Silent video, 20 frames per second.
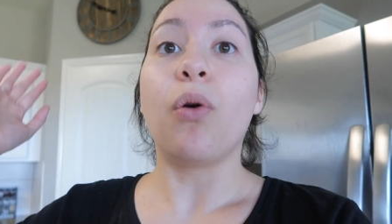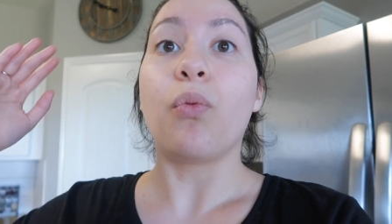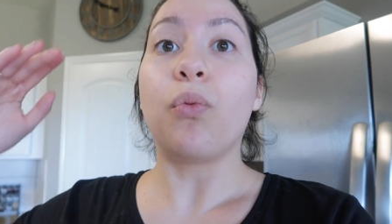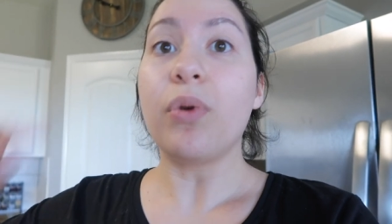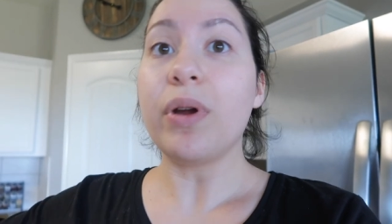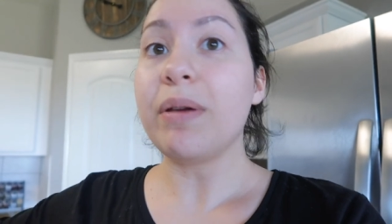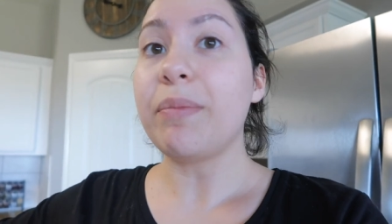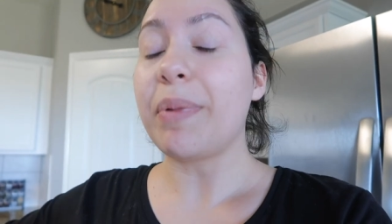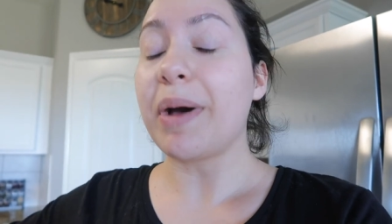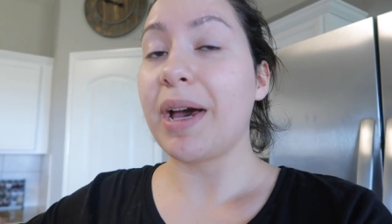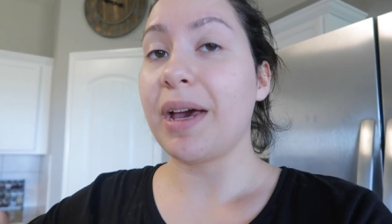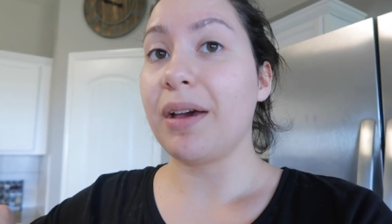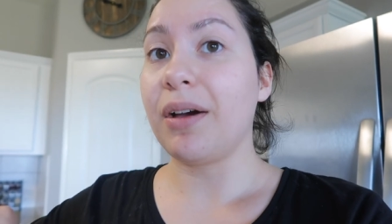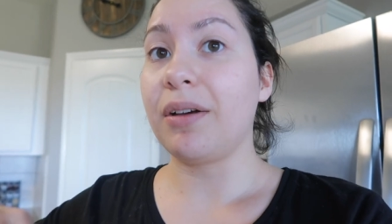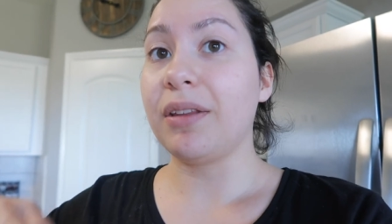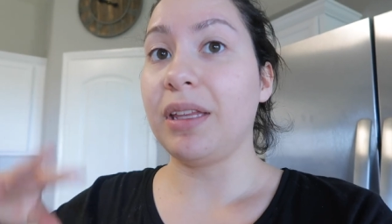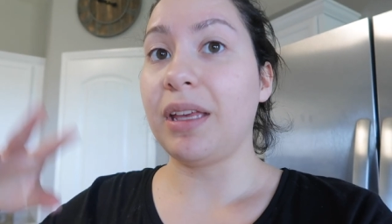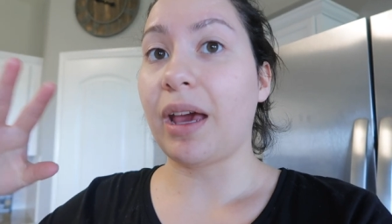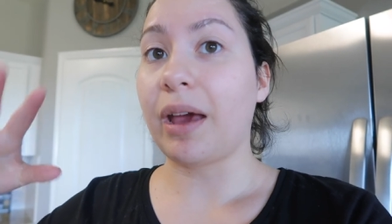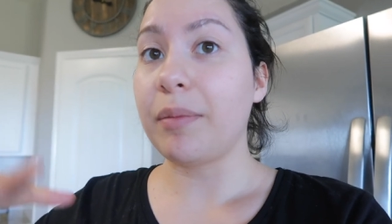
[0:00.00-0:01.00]
rebuy
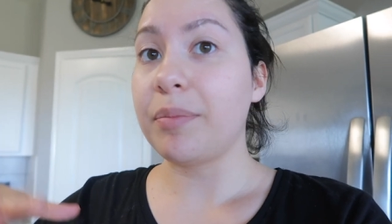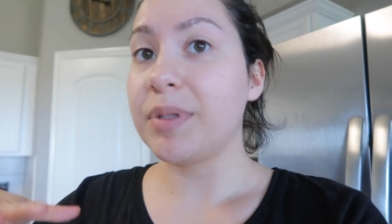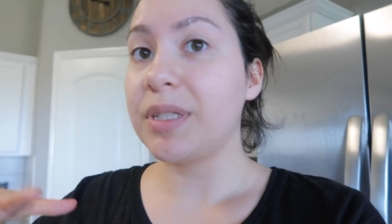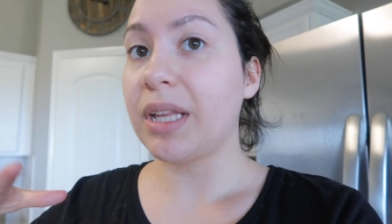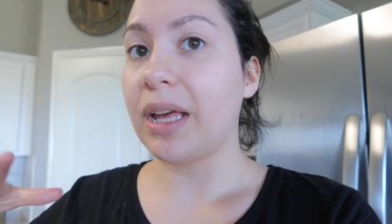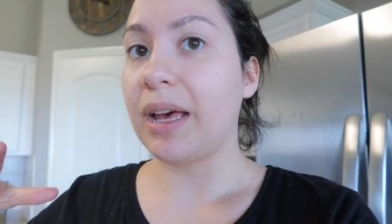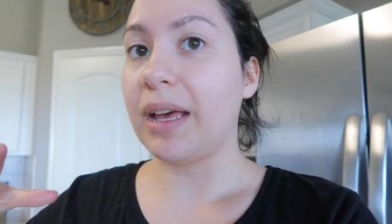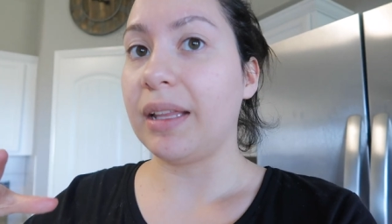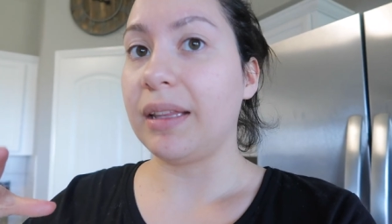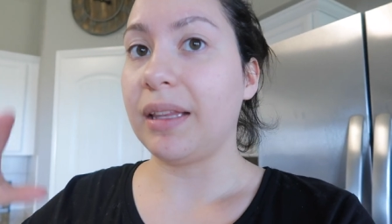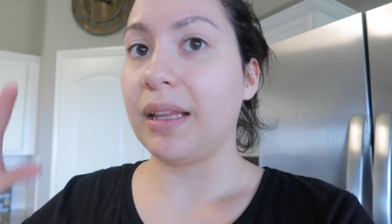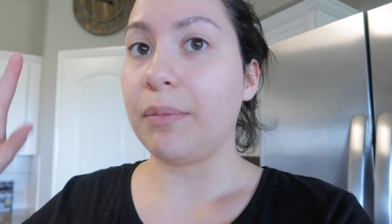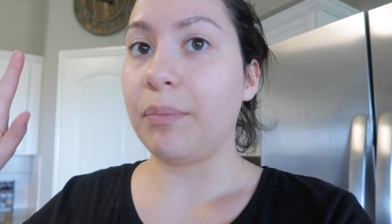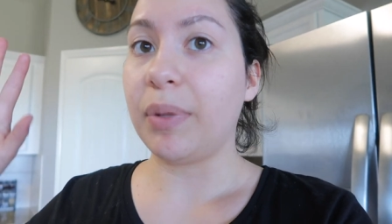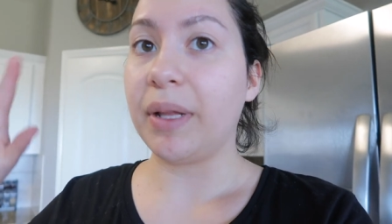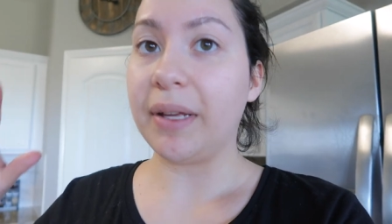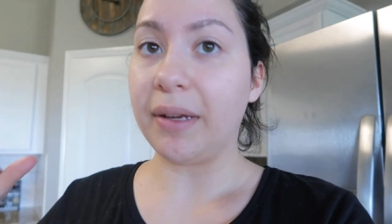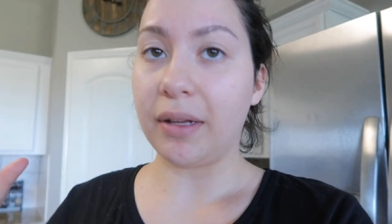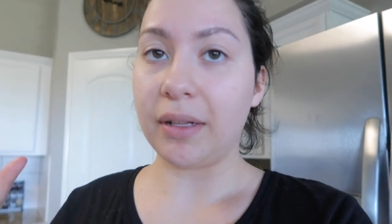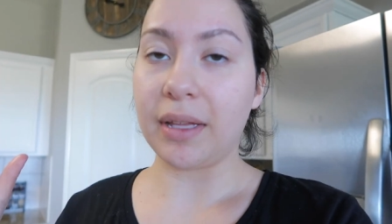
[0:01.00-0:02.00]
all the apps that they
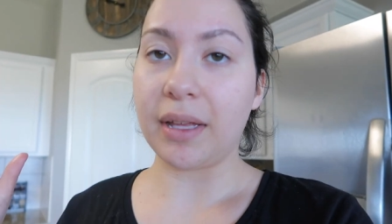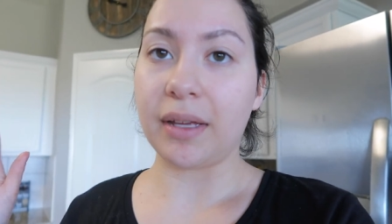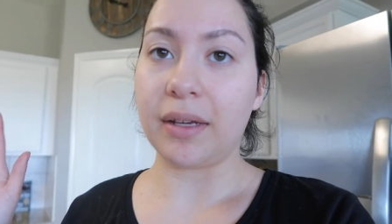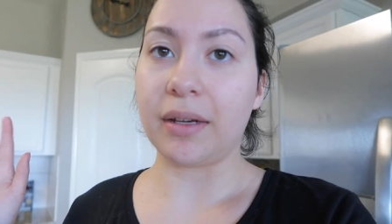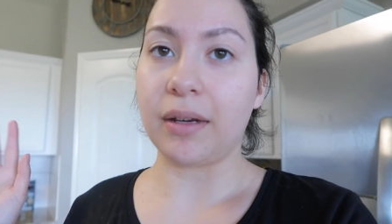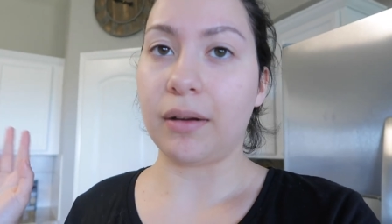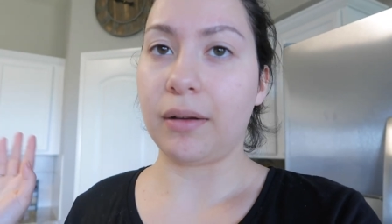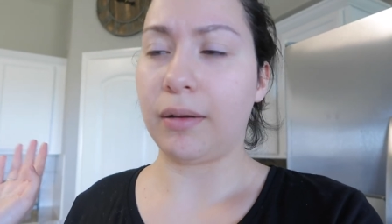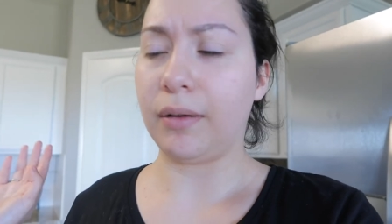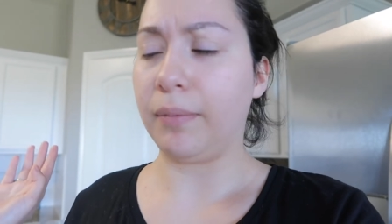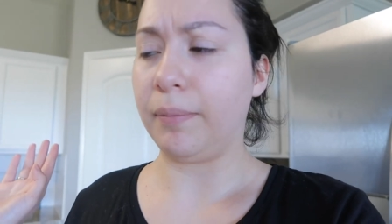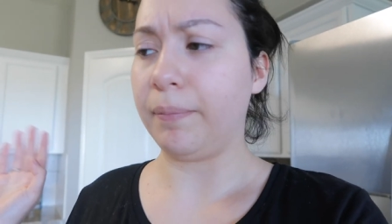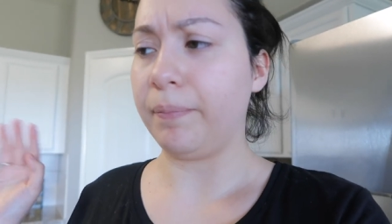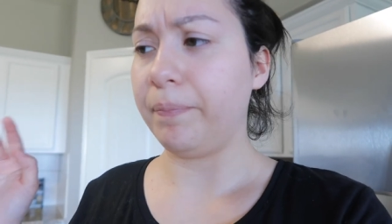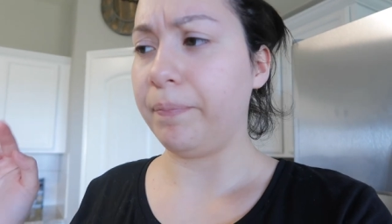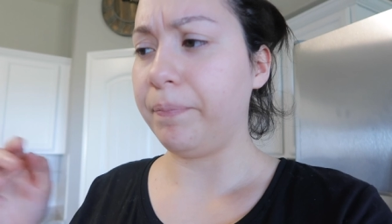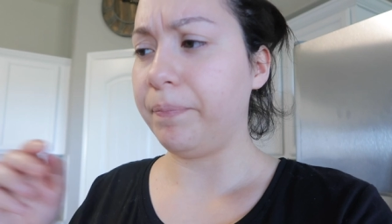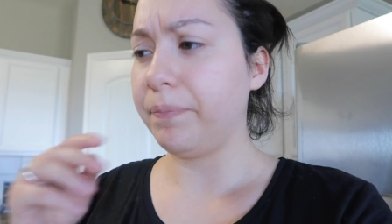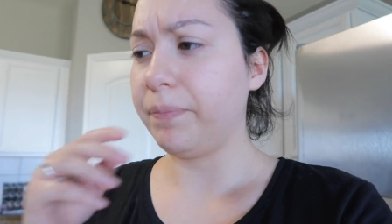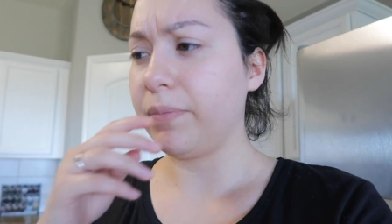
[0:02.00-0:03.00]
play on like um